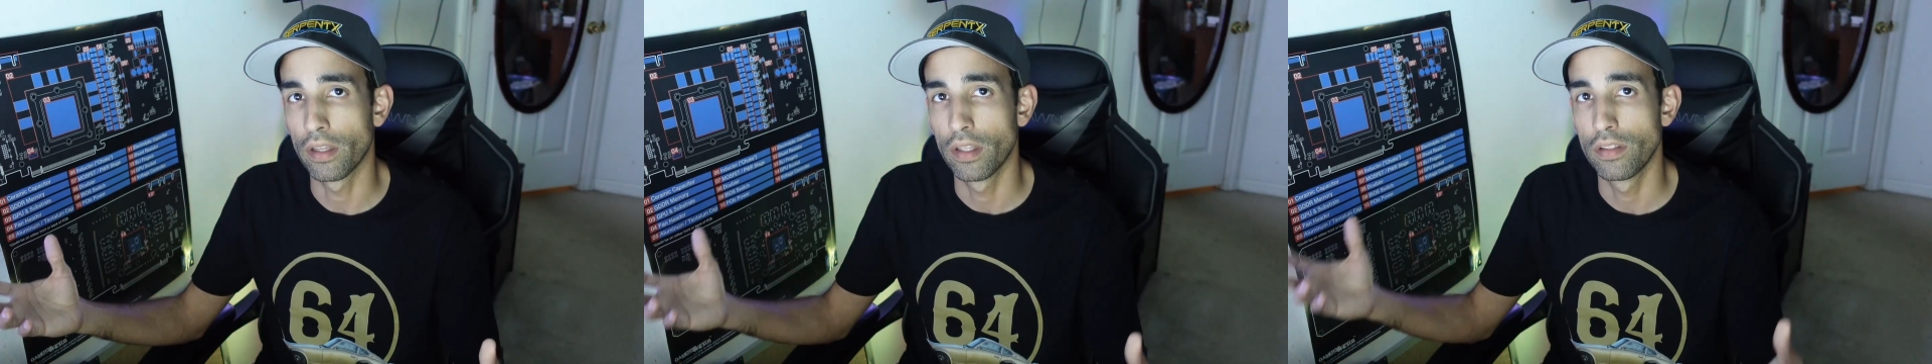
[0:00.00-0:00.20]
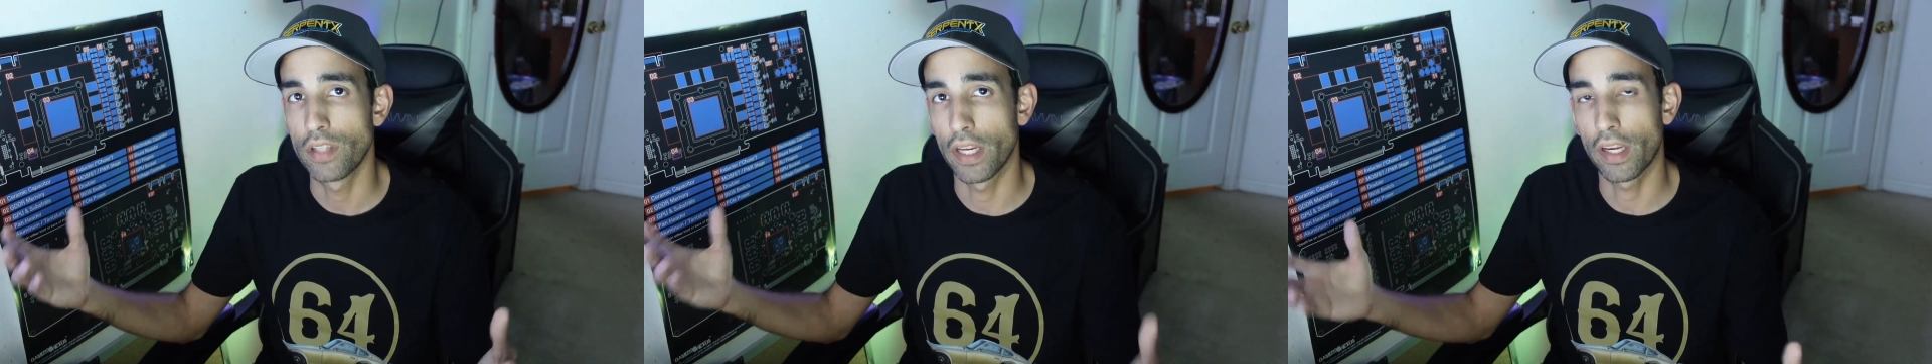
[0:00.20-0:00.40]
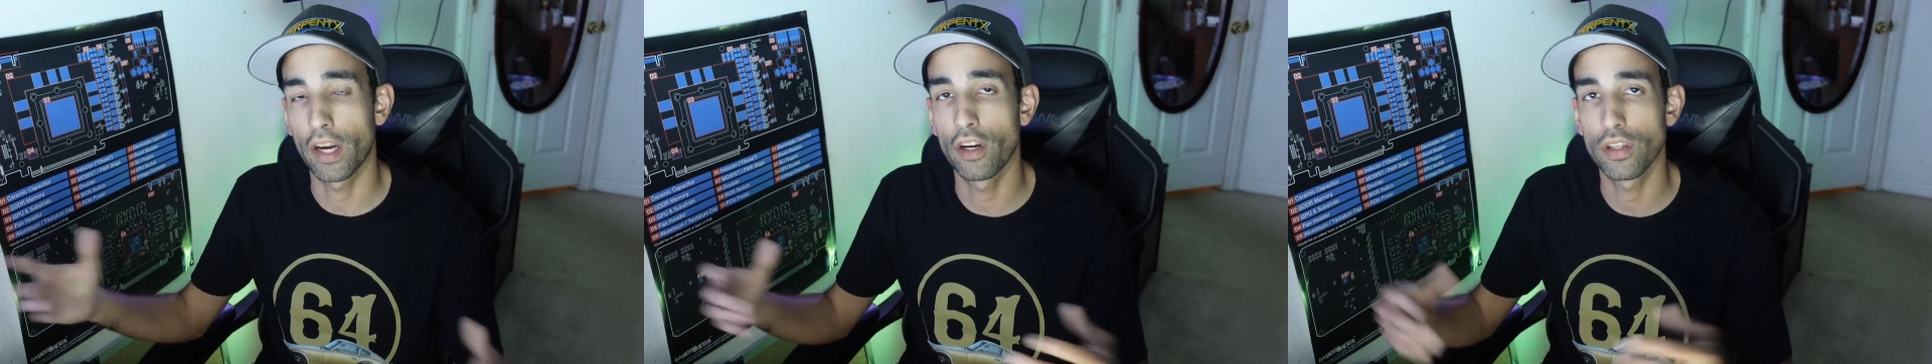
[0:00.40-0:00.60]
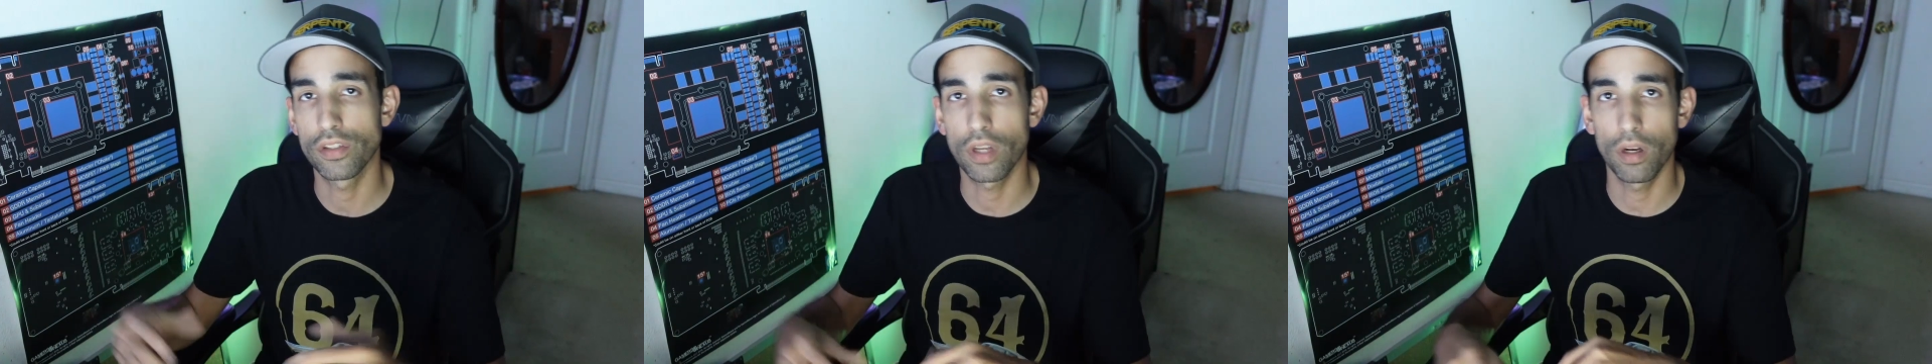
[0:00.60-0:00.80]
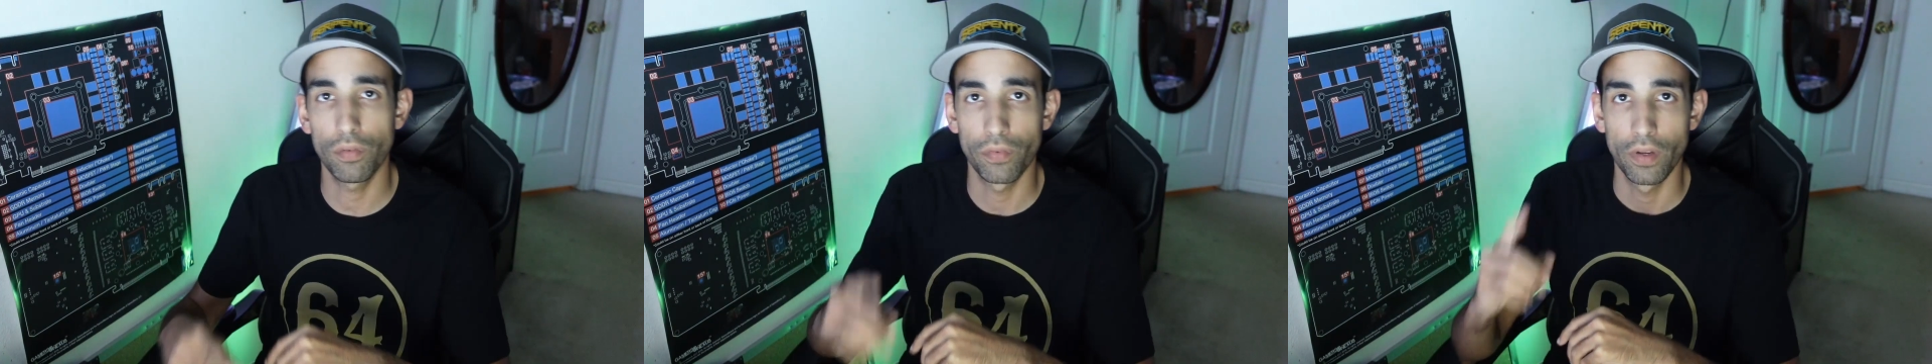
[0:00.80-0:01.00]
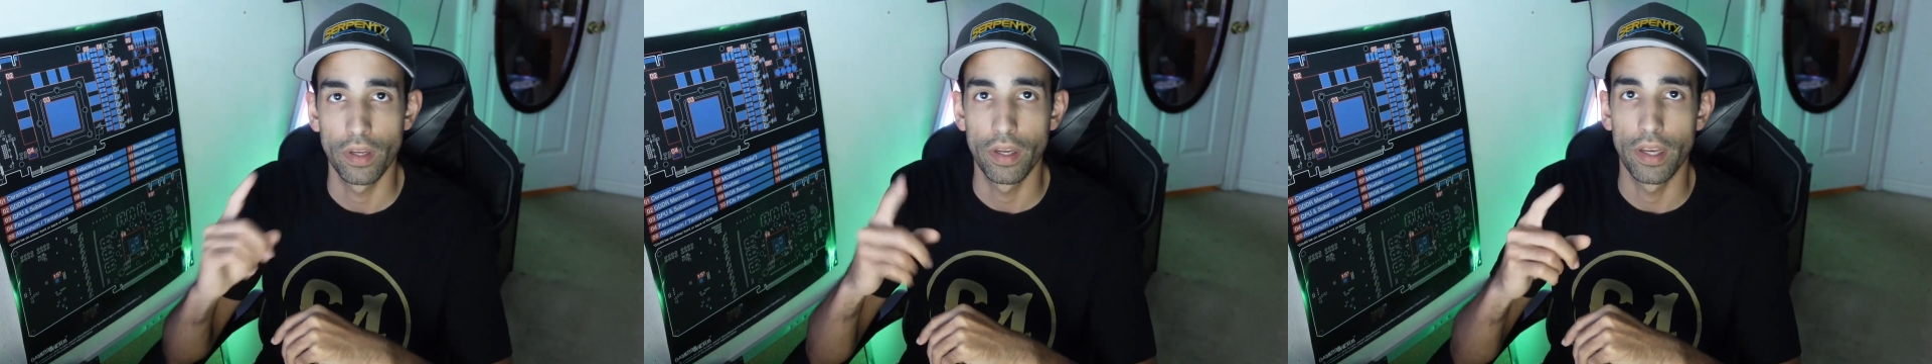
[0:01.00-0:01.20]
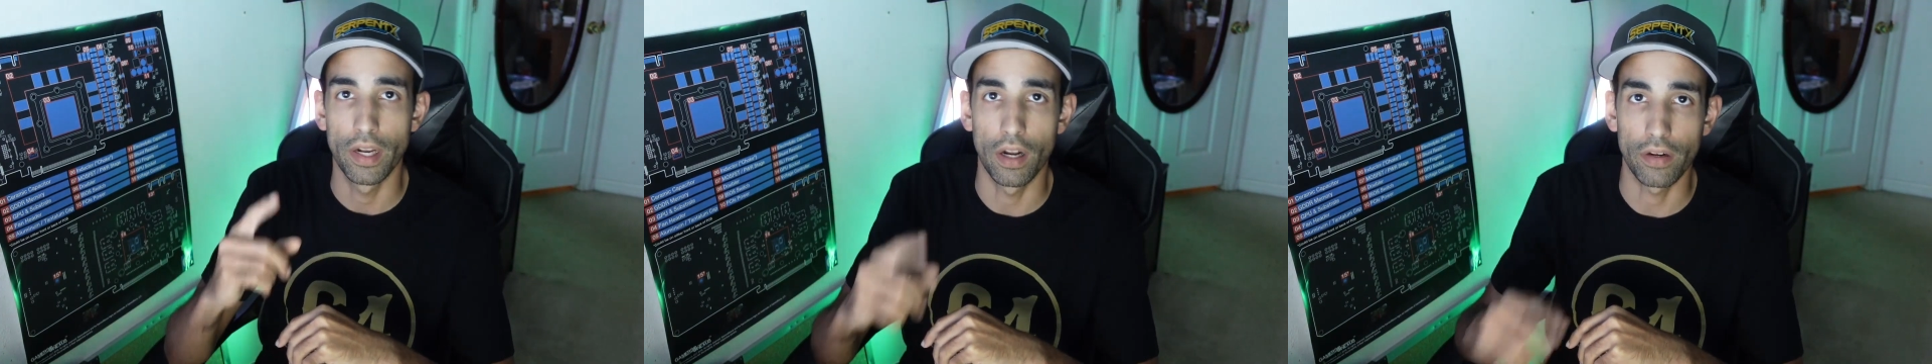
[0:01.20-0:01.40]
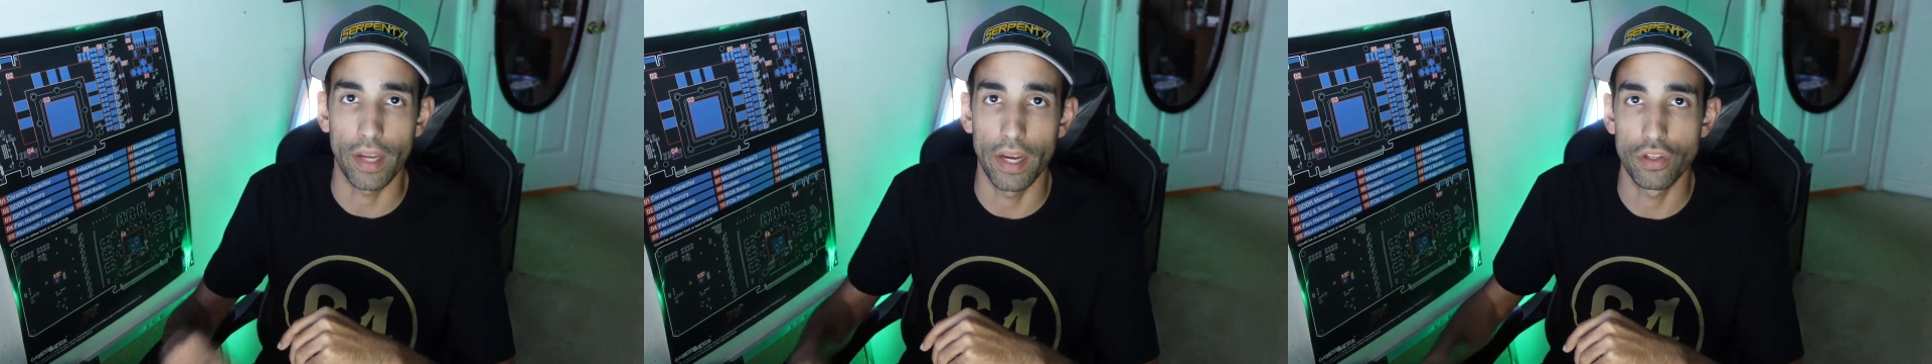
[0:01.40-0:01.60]
Take care of yourself, and I'll
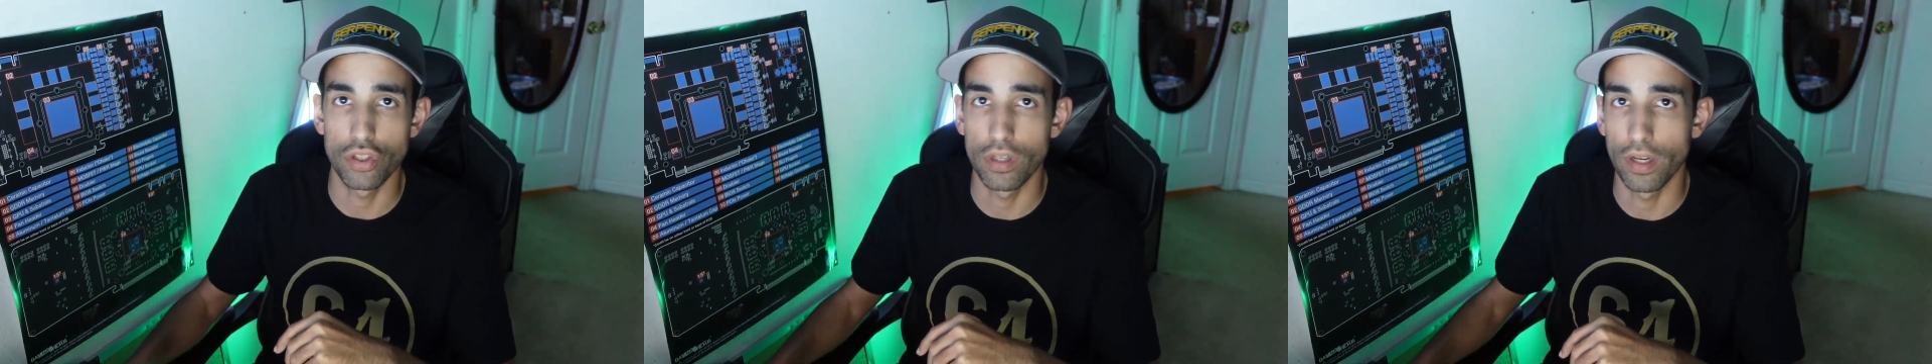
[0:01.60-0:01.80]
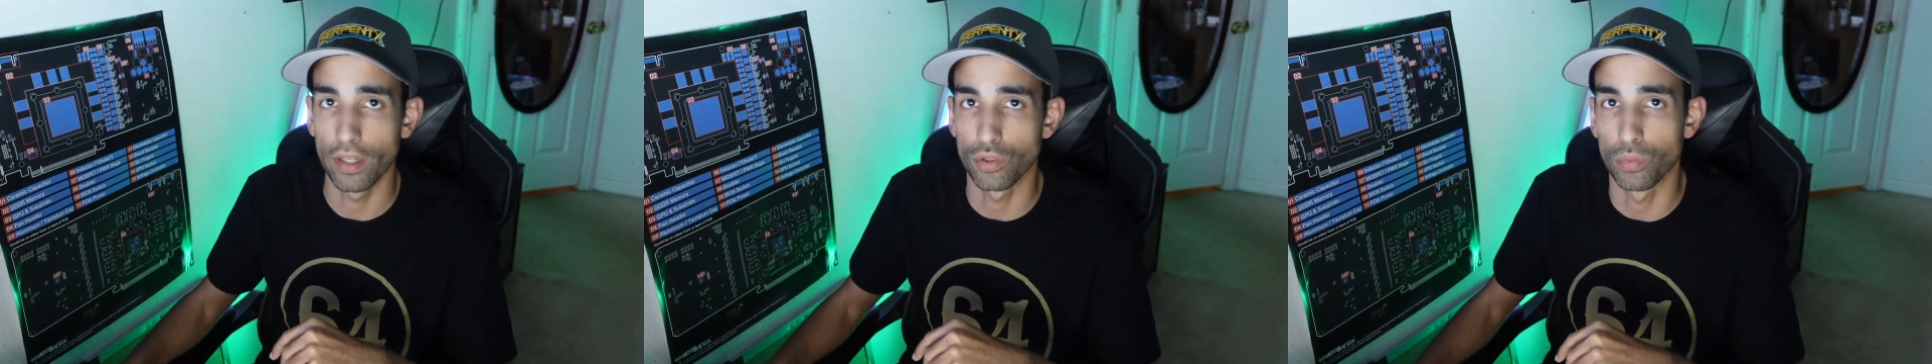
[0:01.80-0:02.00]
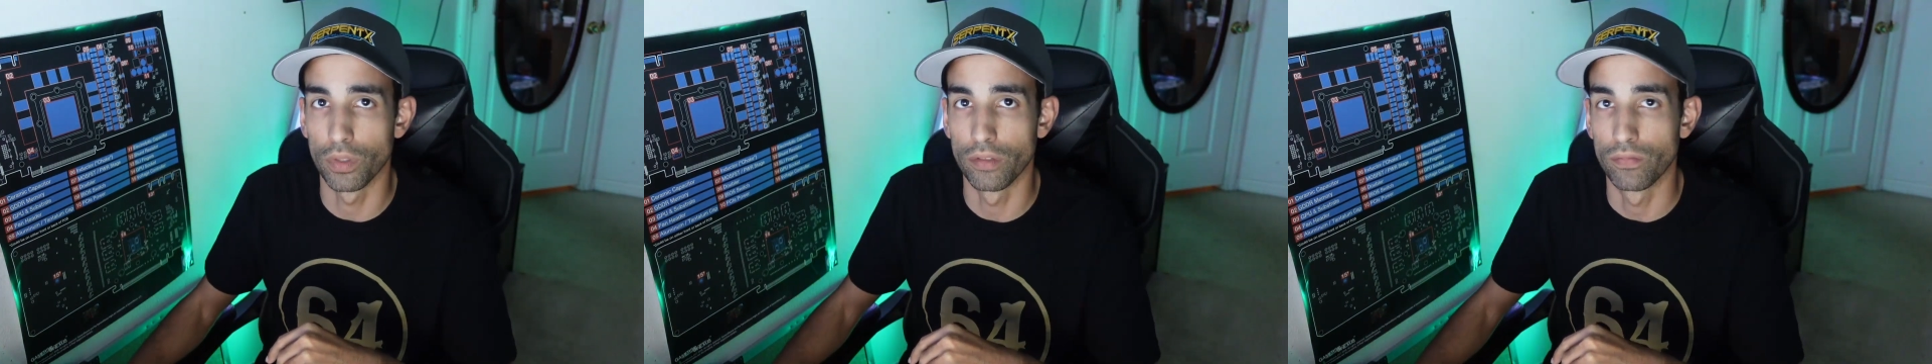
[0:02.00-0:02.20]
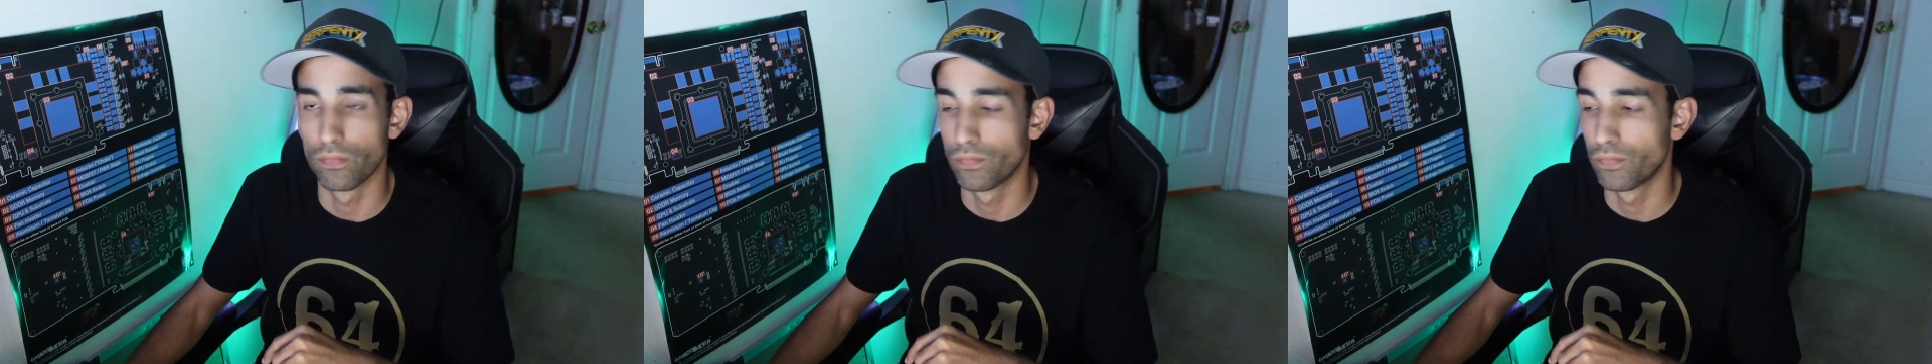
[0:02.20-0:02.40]
catch you in the next one.